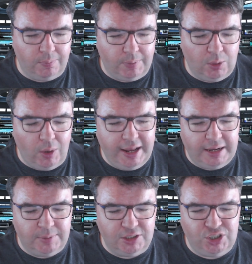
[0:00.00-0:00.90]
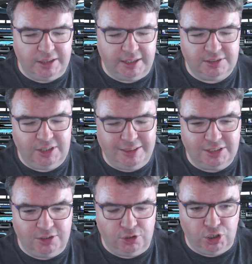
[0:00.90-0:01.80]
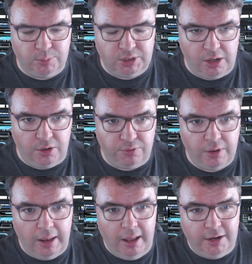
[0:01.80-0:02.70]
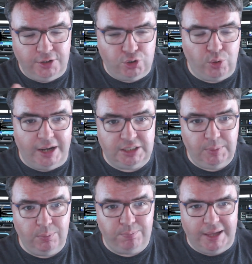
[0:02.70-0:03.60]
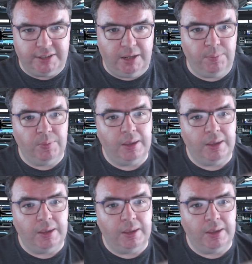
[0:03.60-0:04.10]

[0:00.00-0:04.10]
By the one hand, I'm not saying like saying this in the terms of contrasting. Let me back that up.